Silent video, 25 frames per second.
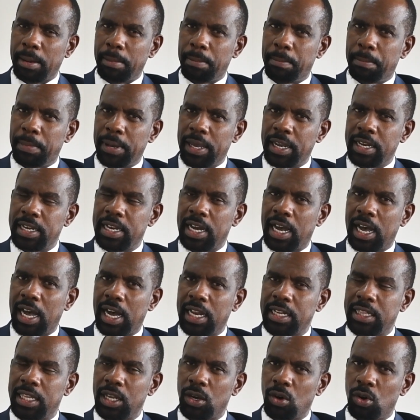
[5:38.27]
paid
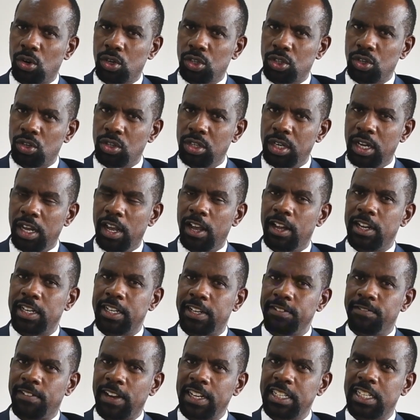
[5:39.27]
at the auction,
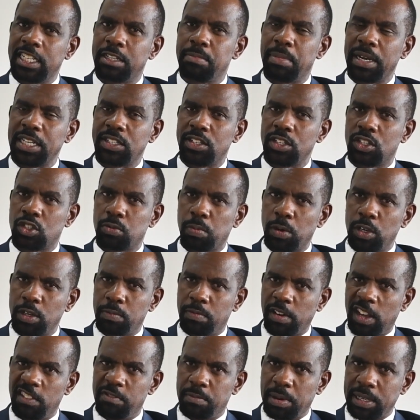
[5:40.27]
divided by
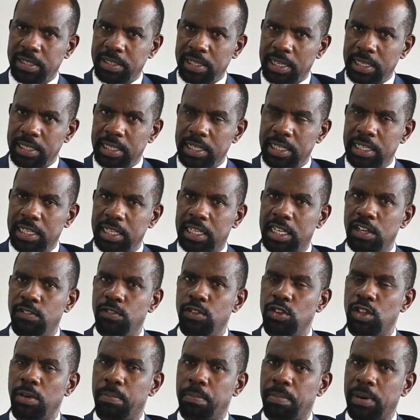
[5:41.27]
6.5%. It will give
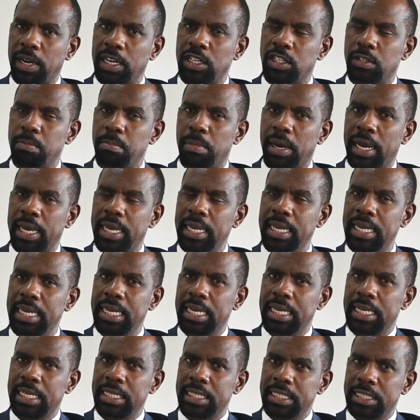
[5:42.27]
you the price by
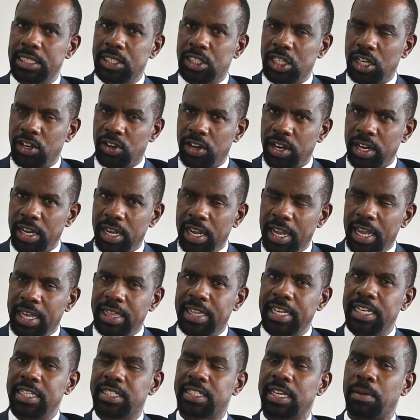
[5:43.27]
cherry.
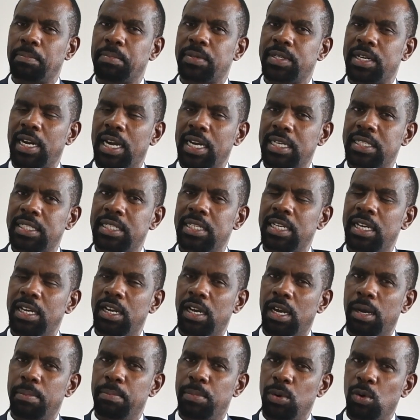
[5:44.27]
Then subtract
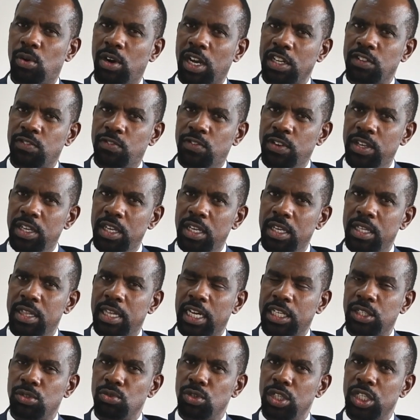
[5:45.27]
a broker's fee
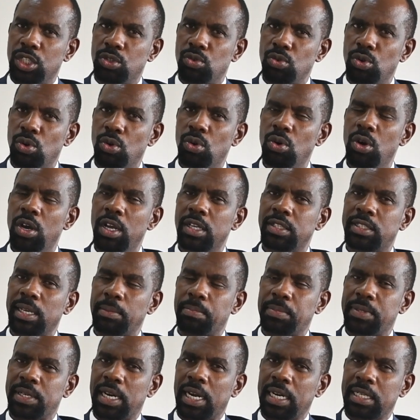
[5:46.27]
that you need to know,
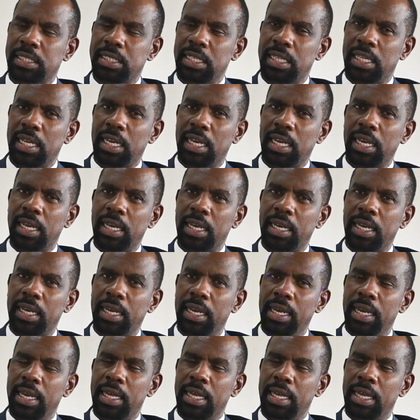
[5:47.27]
subtract the